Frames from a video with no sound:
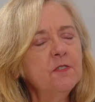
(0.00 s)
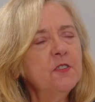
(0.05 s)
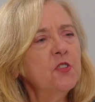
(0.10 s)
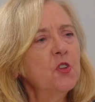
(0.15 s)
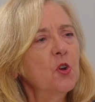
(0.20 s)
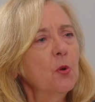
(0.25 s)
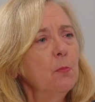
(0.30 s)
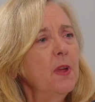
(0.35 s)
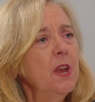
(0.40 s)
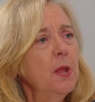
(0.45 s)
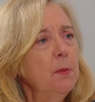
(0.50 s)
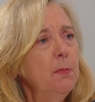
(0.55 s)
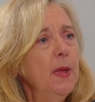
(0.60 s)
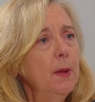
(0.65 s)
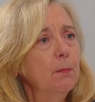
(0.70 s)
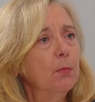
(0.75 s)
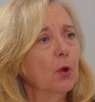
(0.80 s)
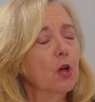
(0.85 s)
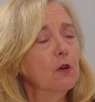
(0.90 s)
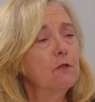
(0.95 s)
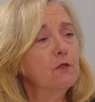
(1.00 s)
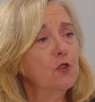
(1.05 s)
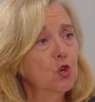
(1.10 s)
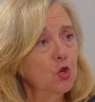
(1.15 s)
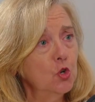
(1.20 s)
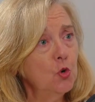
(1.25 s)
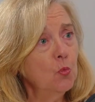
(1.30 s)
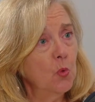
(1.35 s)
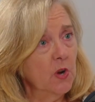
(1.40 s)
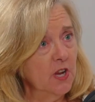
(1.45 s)
that there are many people of
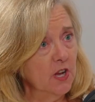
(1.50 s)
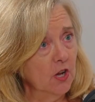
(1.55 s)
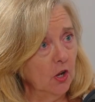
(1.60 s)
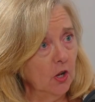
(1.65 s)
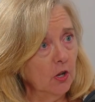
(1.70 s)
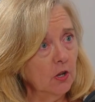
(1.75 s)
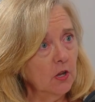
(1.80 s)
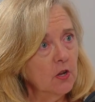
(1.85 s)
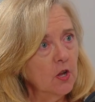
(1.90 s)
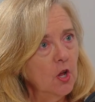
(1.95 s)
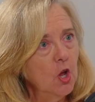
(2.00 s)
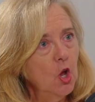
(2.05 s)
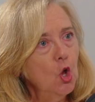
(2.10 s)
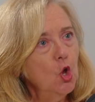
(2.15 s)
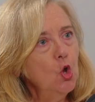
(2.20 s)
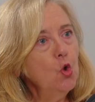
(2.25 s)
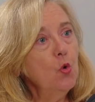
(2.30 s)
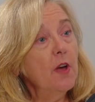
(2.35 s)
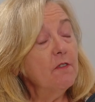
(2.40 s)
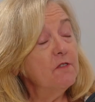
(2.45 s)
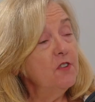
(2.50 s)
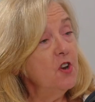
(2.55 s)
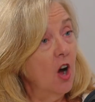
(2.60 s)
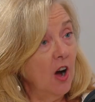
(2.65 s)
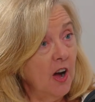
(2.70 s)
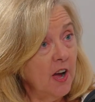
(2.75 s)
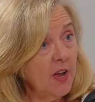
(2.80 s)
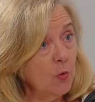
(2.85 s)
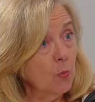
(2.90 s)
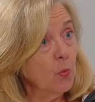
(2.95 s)
goodwill who have
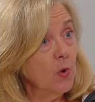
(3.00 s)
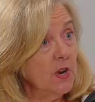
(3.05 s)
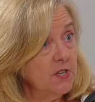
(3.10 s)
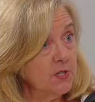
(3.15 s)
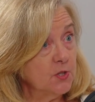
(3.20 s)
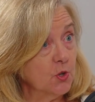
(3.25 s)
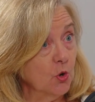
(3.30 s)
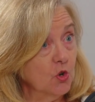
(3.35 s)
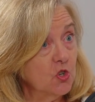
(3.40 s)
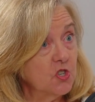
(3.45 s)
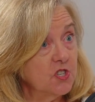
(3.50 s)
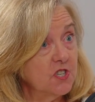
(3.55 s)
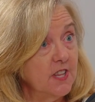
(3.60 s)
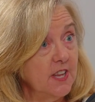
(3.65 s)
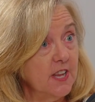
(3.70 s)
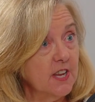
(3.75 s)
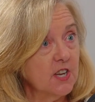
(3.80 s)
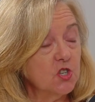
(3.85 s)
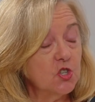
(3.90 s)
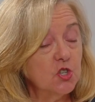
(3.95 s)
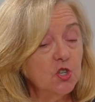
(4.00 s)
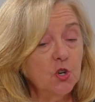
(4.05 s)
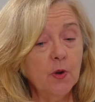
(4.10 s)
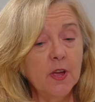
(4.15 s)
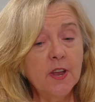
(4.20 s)
not researched the issue.